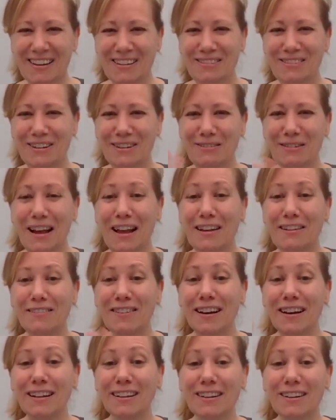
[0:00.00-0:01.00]
We wave
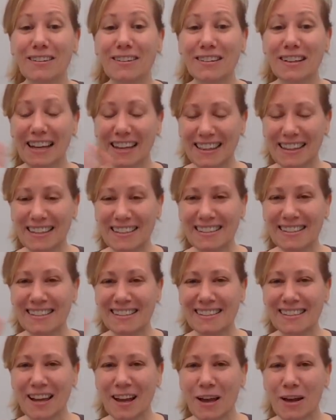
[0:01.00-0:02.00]
hello like
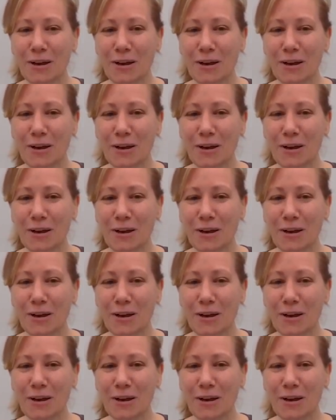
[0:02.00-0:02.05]
this.